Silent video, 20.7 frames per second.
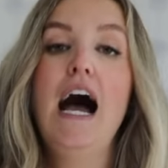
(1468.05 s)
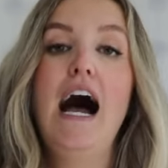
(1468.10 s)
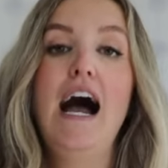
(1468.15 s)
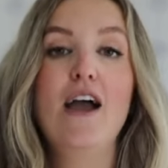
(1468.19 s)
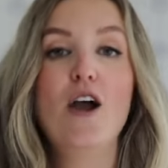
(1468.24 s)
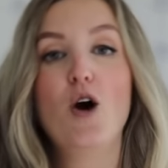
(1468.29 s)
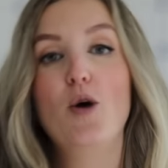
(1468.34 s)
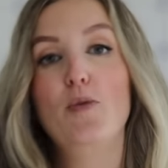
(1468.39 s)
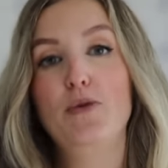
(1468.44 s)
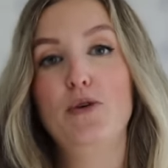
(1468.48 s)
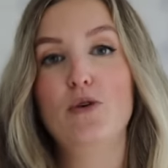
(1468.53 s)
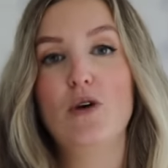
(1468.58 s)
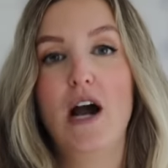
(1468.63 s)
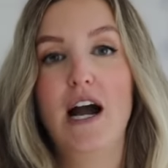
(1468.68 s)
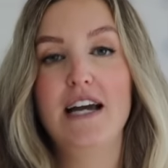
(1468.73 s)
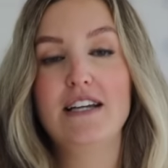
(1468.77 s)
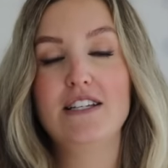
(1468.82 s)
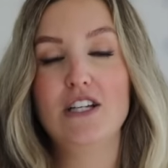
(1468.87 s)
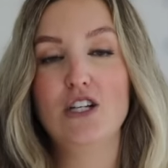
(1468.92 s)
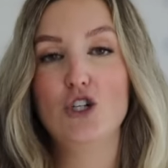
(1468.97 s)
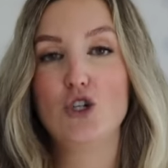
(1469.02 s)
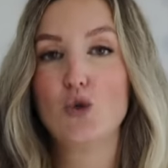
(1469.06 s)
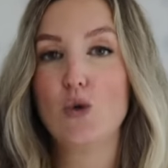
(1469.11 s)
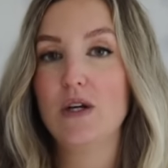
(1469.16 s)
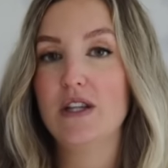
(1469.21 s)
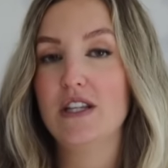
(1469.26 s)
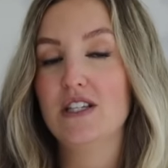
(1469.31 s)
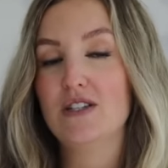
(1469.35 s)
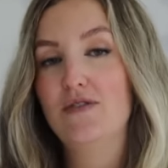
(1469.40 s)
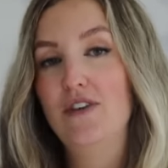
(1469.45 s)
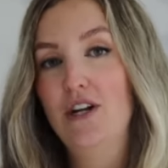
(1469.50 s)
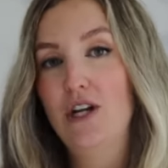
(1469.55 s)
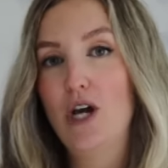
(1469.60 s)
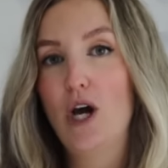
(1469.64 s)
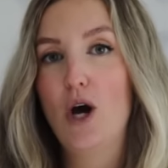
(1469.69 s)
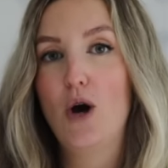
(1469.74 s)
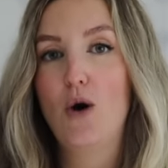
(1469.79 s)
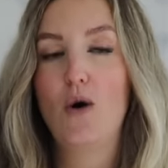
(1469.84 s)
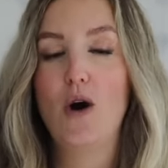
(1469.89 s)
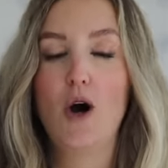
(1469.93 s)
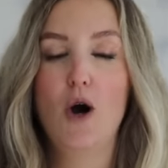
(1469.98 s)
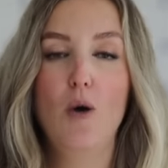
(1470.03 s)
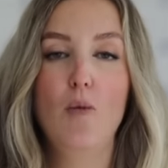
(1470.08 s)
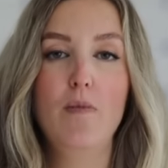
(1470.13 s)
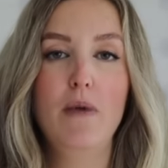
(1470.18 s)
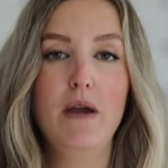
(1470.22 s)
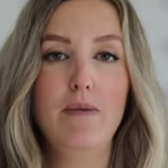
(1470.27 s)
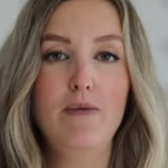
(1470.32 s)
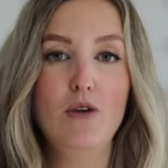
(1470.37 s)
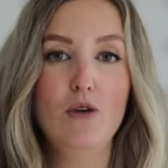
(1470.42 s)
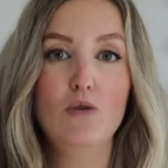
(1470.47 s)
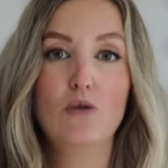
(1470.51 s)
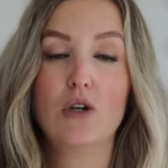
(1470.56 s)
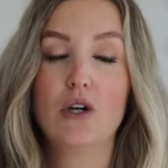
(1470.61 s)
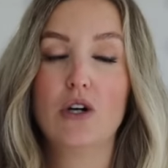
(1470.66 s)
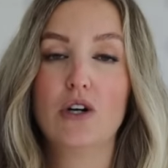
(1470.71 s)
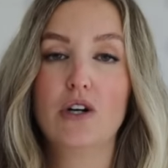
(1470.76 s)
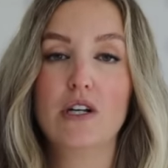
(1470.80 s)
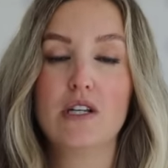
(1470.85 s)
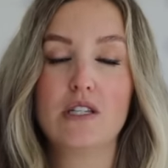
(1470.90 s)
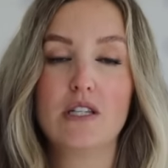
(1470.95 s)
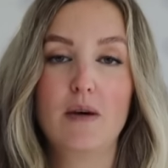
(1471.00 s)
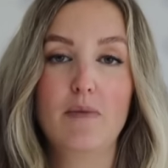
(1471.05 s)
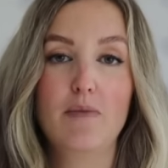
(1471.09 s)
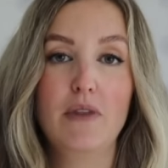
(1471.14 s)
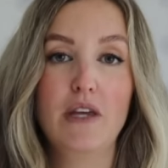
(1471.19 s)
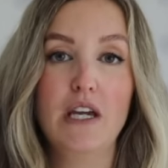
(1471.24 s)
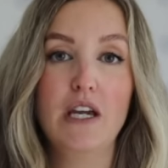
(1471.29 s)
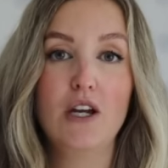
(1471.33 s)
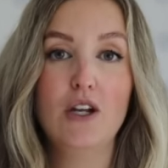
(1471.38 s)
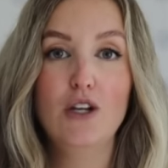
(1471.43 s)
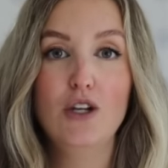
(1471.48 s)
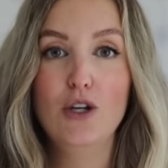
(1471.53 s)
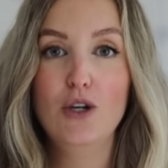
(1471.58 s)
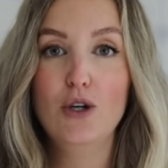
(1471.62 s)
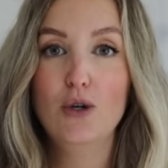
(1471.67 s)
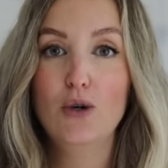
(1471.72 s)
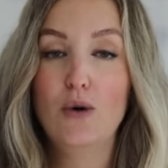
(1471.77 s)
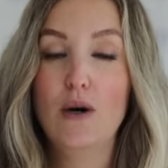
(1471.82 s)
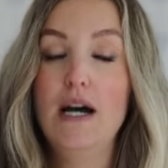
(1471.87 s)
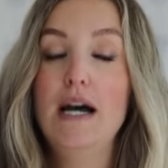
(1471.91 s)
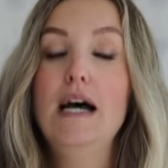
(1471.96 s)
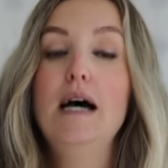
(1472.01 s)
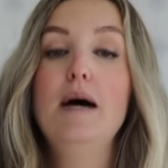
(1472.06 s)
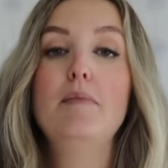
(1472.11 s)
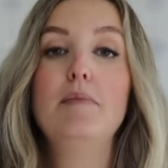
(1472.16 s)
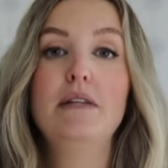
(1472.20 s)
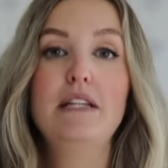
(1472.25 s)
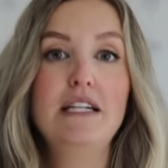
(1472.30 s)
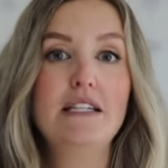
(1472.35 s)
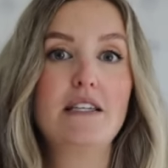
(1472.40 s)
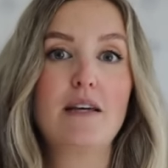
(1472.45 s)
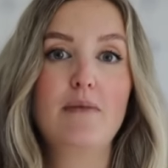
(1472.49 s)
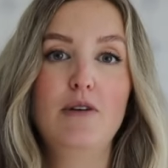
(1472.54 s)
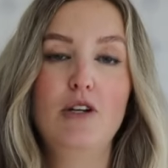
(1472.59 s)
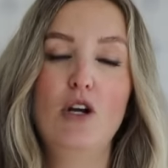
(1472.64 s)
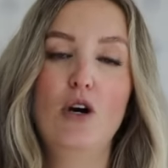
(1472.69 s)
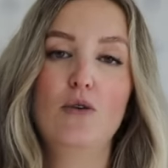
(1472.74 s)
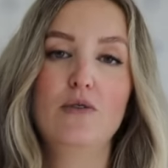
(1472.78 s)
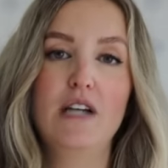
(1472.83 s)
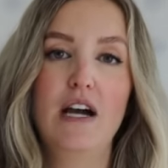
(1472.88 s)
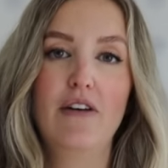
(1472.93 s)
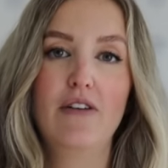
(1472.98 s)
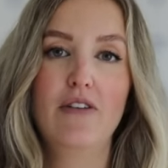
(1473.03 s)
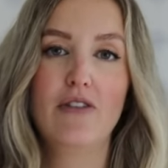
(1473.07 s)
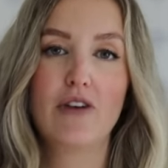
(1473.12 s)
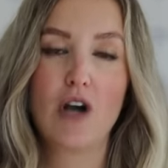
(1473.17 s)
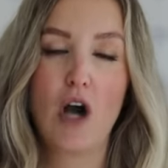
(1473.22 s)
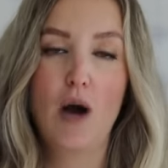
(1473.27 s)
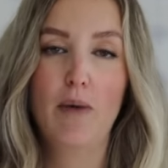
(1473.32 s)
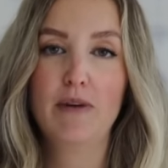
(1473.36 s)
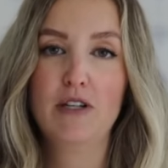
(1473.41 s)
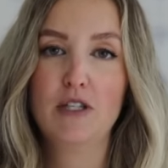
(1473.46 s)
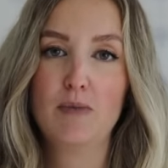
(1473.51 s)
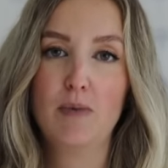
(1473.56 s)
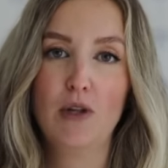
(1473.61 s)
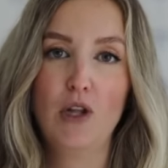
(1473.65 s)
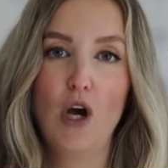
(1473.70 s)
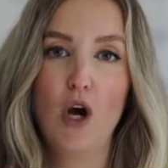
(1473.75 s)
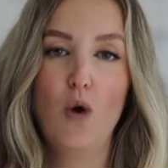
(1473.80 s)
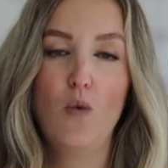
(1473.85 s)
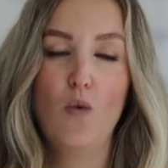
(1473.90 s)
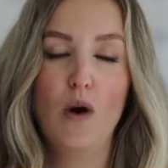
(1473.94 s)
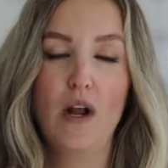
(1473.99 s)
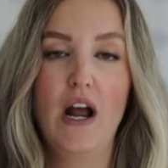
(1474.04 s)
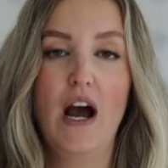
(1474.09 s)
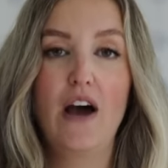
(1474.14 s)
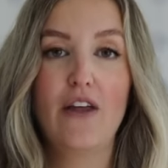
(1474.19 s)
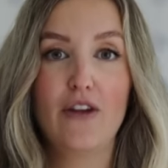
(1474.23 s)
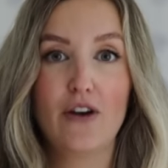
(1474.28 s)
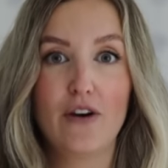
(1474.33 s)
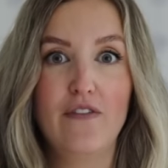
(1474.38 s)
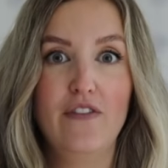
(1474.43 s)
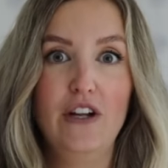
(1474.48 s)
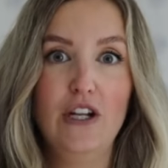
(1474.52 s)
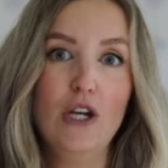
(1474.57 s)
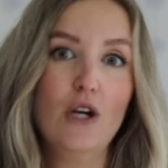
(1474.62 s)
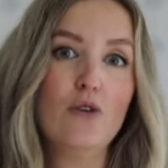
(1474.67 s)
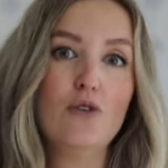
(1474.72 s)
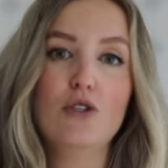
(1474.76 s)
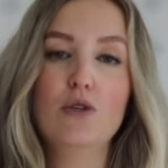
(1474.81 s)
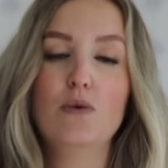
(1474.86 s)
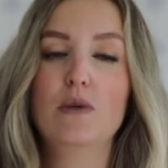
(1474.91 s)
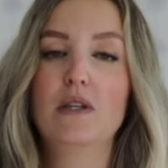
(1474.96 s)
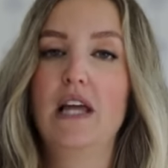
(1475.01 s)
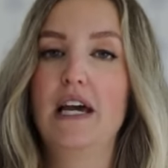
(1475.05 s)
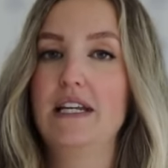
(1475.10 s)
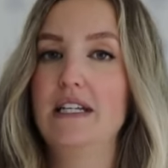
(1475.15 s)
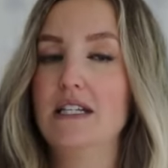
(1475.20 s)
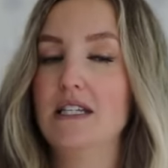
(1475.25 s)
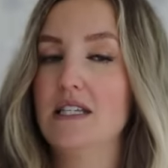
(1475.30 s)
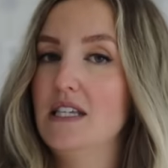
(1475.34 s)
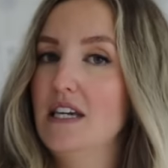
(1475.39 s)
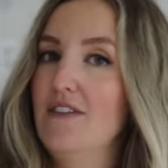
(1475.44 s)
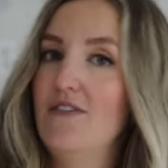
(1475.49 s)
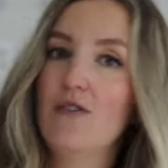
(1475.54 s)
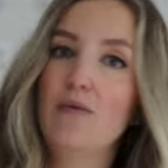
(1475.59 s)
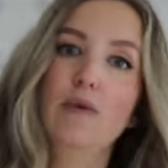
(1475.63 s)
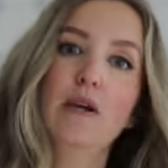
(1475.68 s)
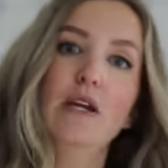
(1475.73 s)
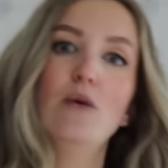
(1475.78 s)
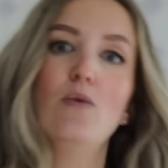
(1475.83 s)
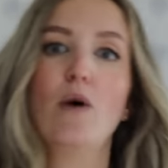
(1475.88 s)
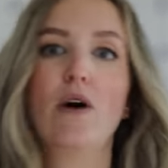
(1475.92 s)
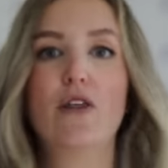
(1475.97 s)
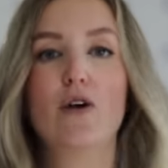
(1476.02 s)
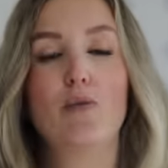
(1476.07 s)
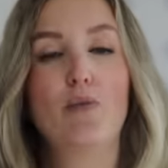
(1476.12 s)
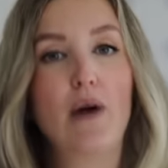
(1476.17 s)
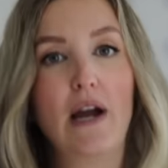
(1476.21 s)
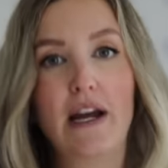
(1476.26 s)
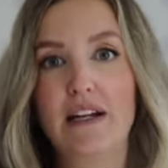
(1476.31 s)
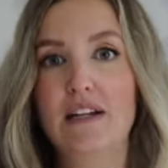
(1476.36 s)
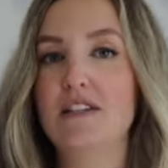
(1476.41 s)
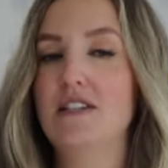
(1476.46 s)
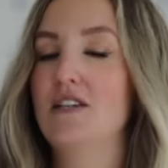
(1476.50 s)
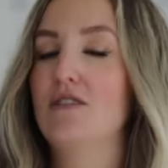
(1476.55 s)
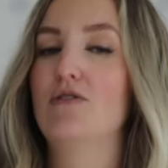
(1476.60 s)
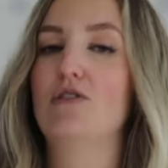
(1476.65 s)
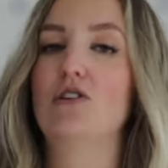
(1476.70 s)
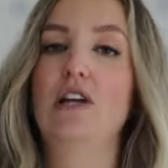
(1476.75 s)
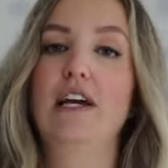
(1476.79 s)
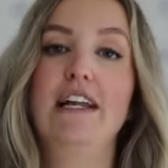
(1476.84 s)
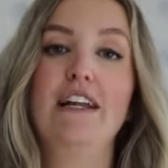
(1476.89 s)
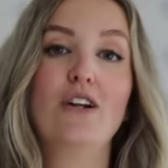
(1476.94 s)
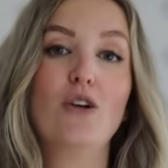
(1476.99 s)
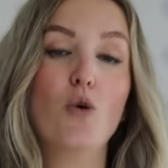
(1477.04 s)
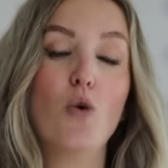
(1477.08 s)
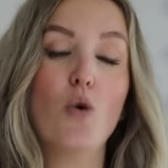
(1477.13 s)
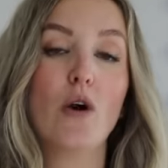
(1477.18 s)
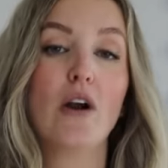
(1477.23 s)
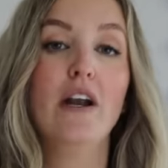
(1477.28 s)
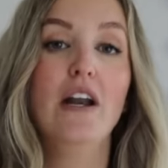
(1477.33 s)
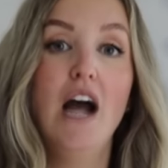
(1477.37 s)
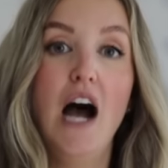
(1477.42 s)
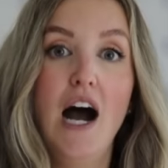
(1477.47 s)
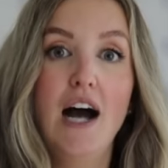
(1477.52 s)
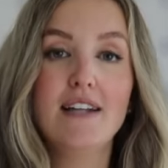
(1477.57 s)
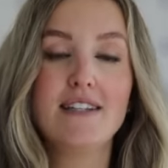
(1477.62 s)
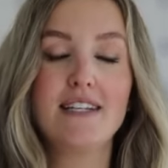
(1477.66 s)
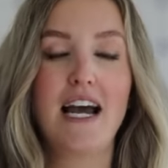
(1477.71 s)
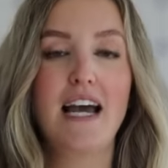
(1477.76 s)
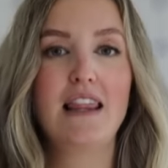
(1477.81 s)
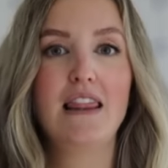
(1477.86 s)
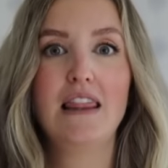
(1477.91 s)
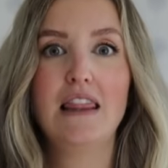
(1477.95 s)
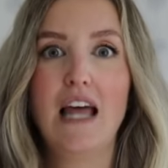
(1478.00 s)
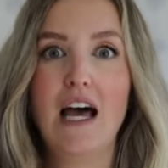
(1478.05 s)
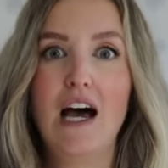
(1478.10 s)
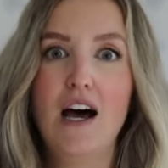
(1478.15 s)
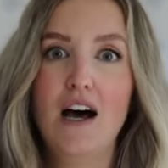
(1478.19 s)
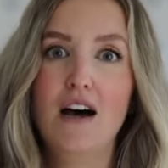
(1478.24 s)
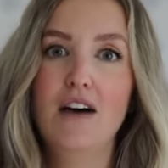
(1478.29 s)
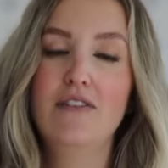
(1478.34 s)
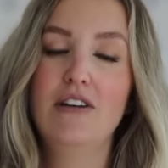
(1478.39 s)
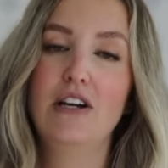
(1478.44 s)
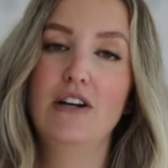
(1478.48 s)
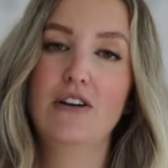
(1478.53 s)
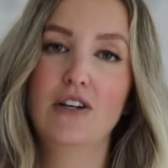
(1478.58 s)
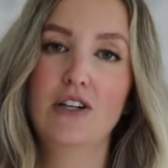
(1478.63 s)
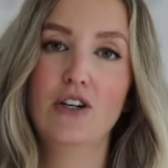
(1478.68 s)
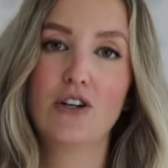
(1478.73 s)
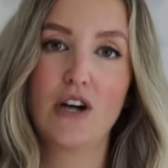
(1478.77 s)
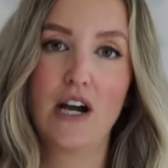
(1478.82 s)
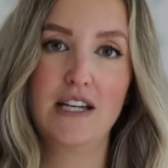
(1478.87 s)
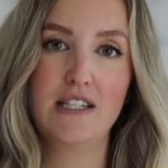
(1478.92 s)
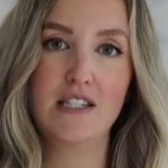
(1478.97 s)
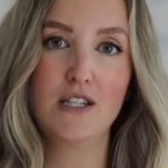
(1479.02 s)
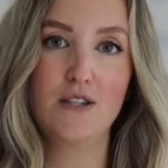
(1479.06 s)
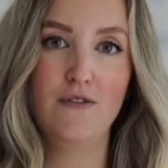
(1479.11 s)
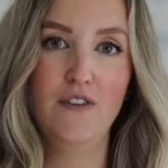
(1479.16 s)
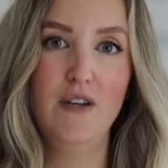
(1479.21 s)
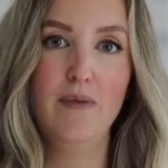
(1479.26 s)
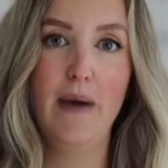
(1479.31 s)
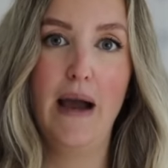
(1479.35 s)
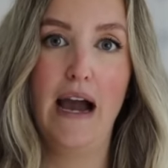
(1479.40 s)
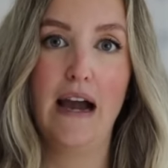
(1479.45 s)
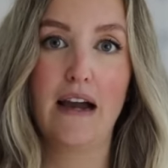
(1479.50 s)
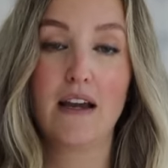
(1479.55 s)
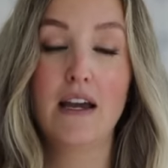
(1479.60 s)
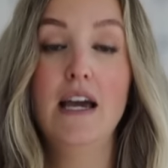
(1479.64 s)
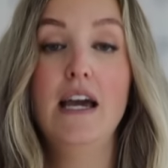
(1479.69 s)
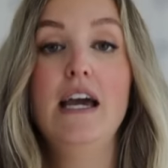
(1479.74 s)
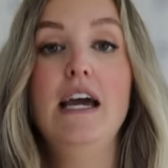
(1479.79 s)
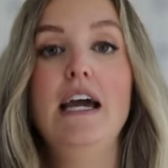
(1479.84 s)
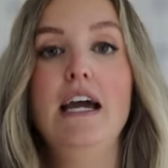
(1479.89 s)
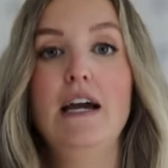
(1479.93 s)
I hope you guys enjoyed this video. I hope maybe you learned something new. Please let me know down in the comments below what other videos you would like to see from me, whether pregnancy related or not. I love hearing your guys' feedback.